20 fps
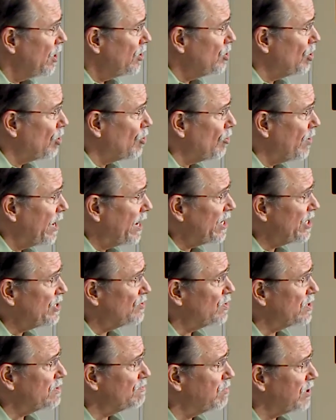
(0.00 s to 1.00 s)
Eucrates
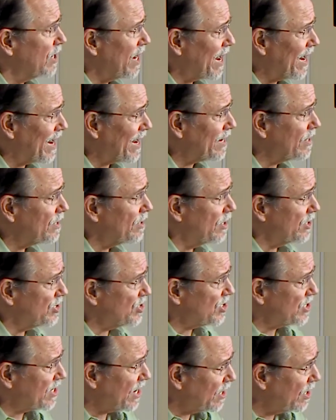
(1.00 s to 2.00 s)
was blind. The
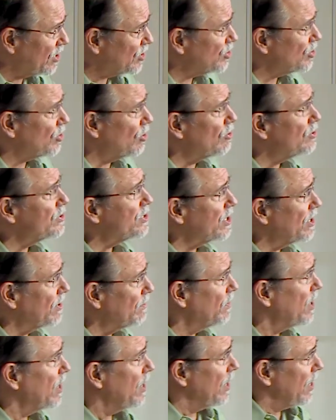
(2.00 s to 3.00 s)
stela shows
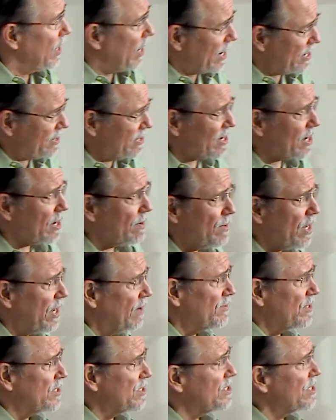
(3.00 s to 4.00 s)
him. I think I may
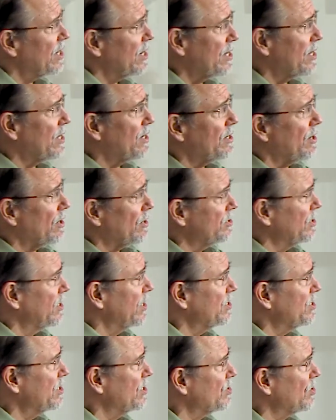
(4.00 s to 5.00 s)
have the stela in here, so
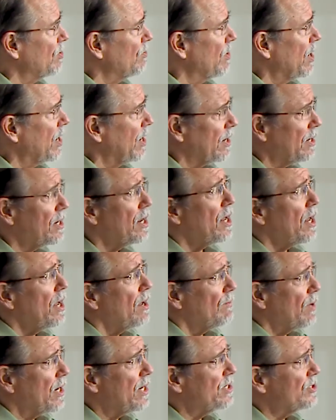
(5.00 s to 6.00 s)
let's just go on.
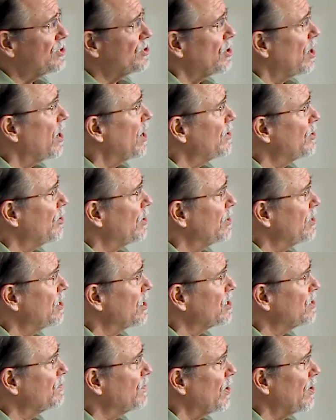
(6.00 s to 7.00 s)
But he saw during the
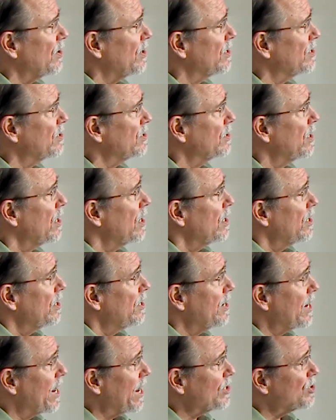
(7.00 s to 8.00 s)
experience,
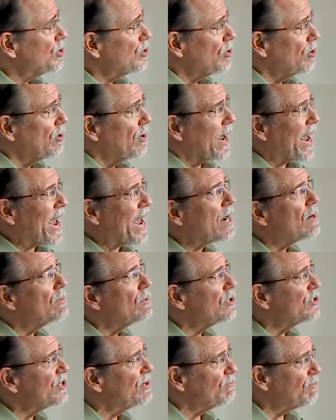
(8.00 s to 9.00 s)
nature,
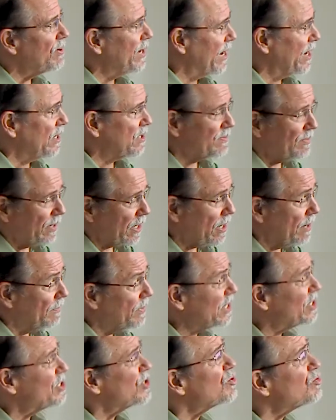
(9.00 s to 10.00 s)
animals, and plants become
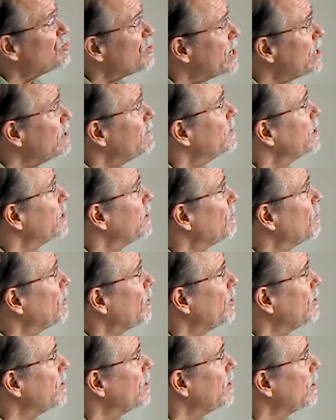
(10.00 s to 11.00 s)
extremely
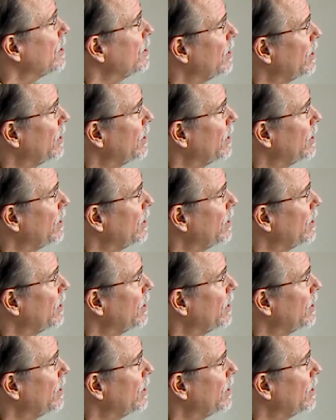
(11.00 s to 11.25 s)
important.